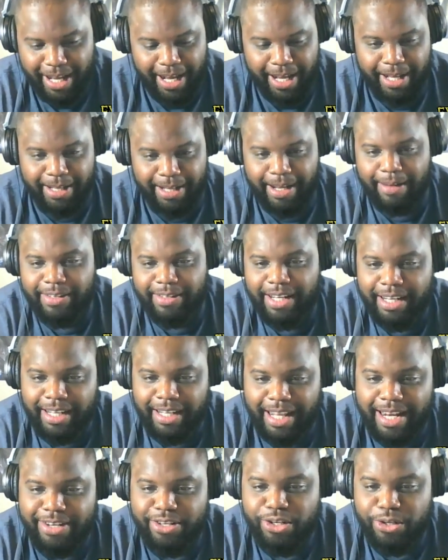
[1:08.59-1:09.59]
I, I've done a
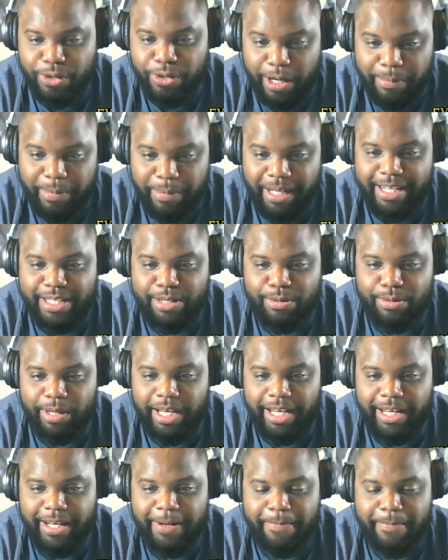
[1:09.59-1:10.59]
lot of streaming this
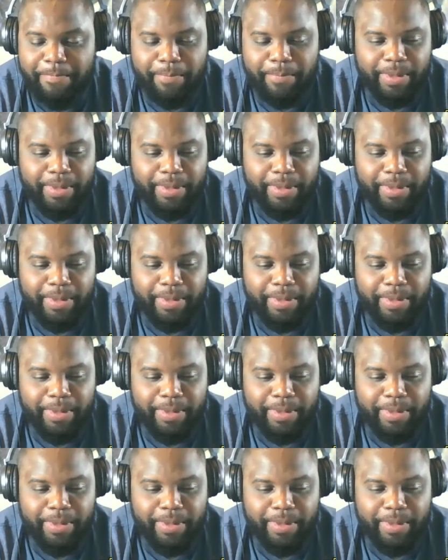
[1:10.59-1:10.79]
week.